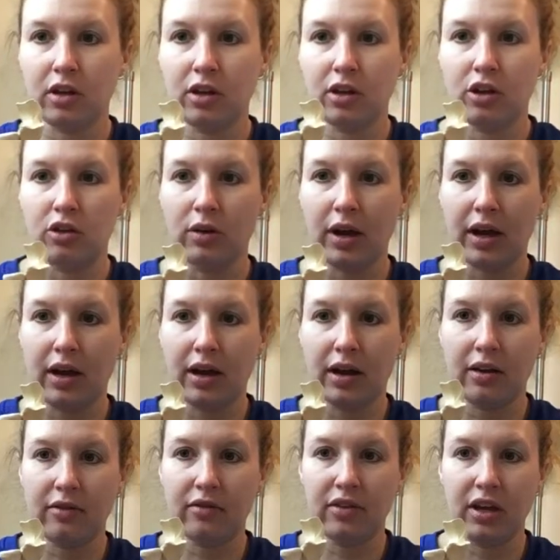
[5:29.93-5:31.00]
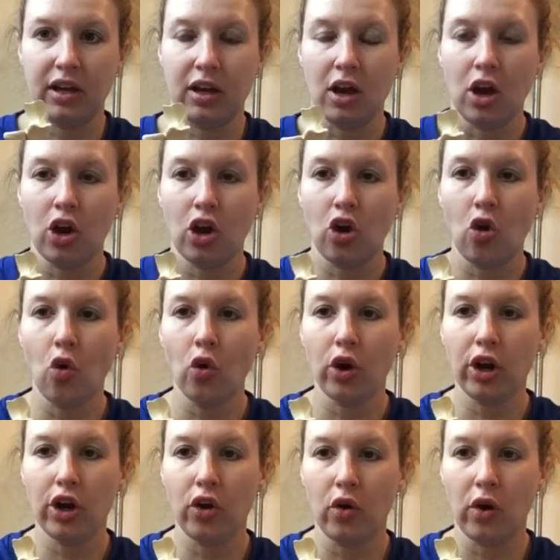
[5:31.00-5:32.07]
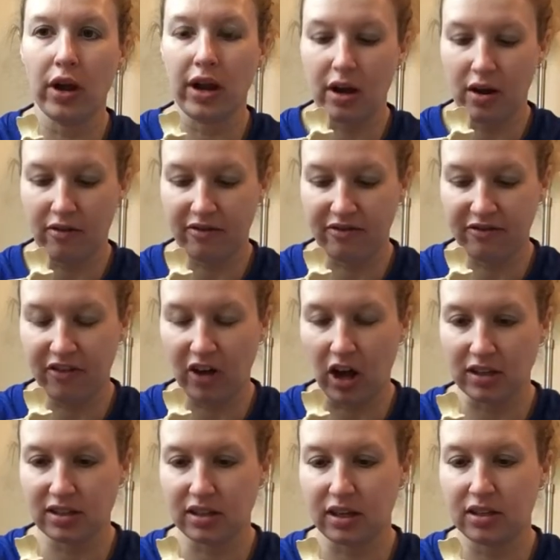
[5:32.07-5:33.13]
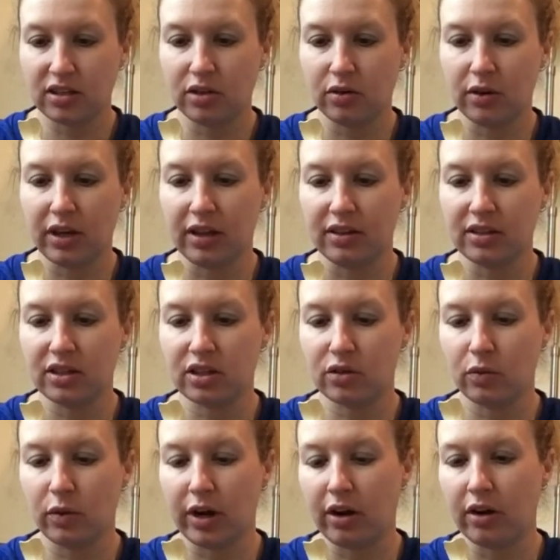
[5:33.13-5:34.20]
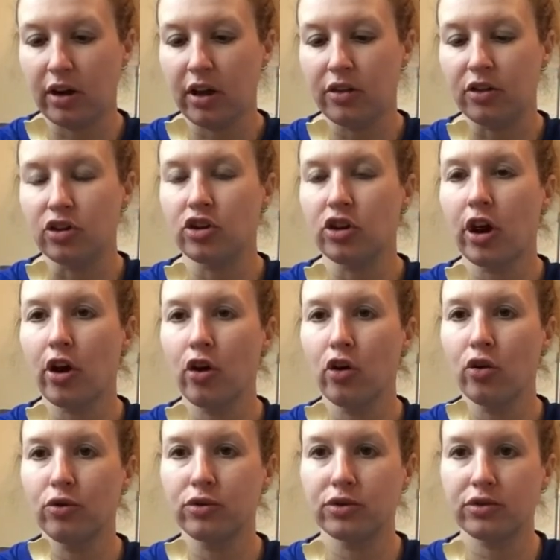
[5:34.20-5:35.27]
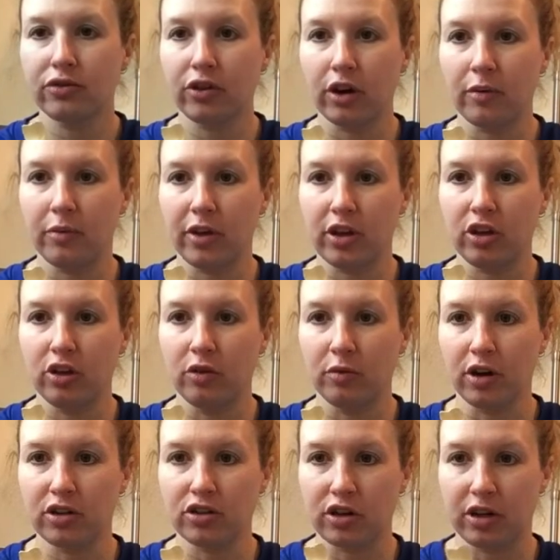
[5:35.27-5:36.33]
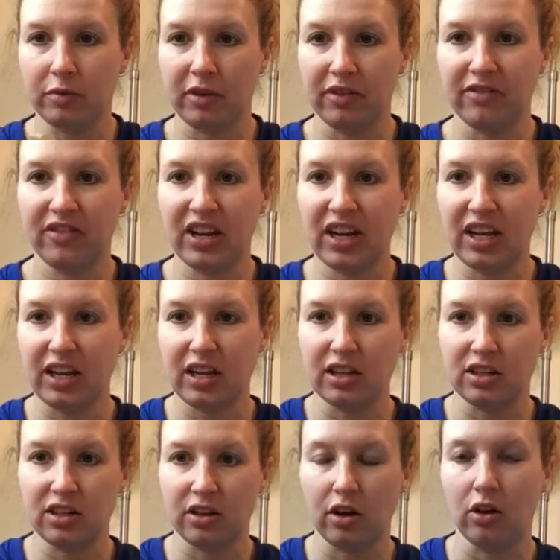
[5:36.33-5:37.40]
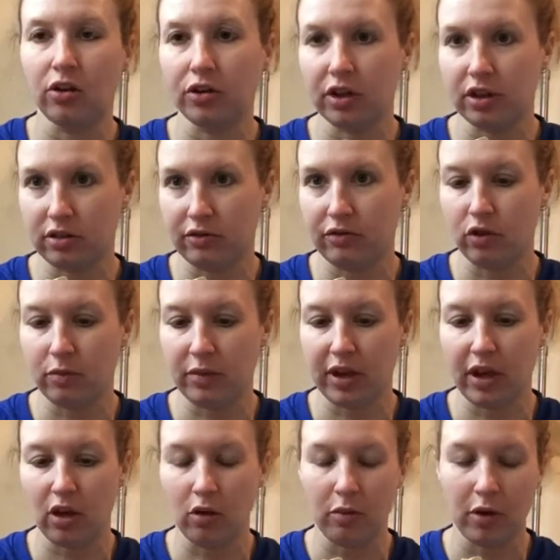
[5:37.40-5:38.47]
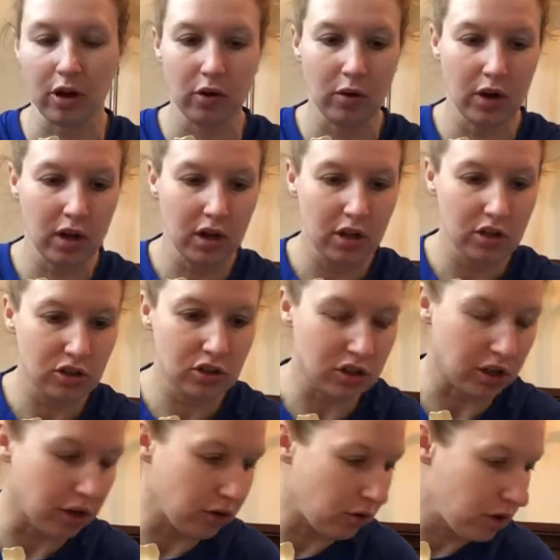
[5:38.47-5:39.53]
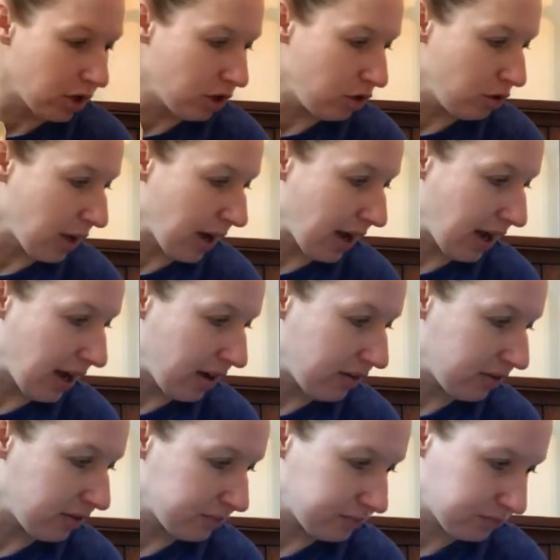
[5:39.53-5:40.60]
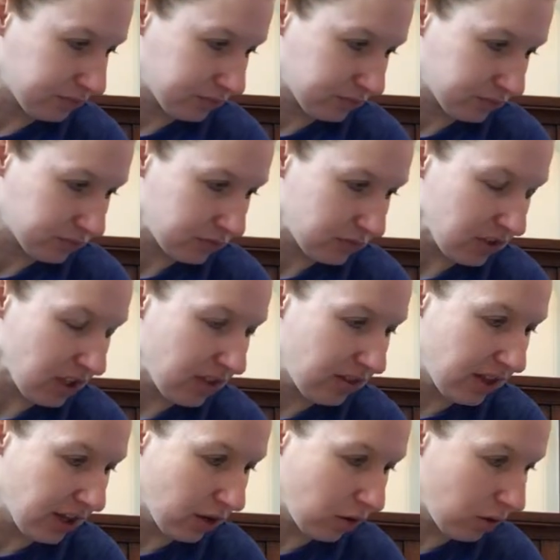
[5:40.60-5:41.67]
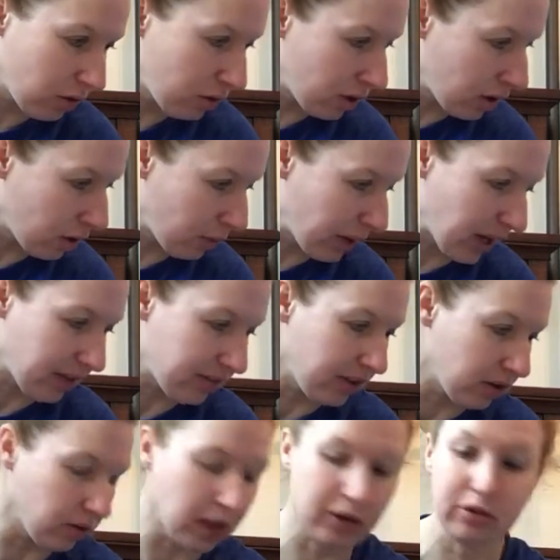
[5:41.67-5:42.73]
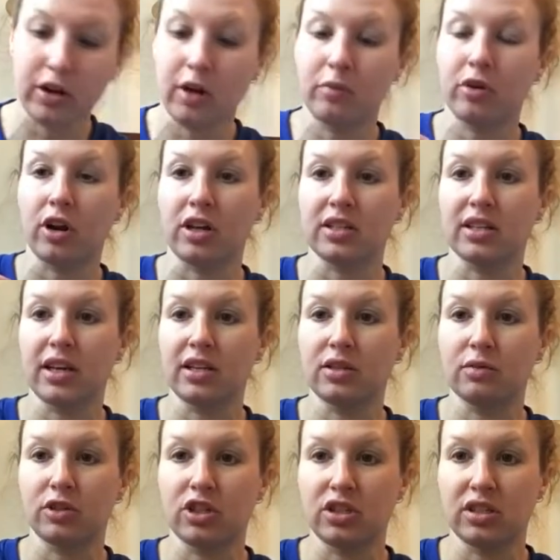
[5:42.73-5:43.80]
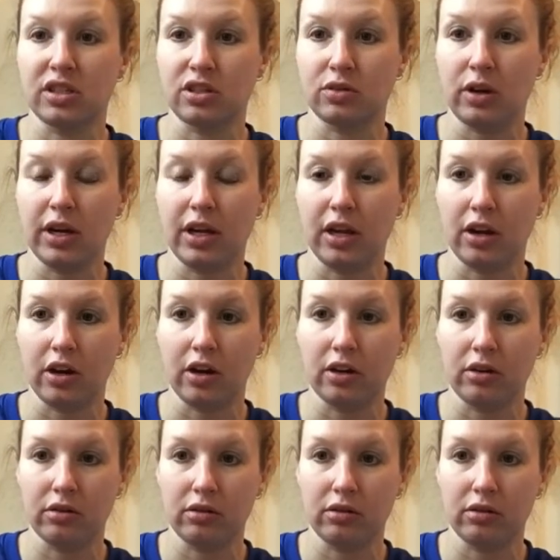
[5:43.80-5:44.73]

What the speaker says: You have the coronoid fossa. So again, this is where the toes from the humerus are going to be fitting into the ulna to form the elbow. So you have the we had the olecranon process, which is this right here.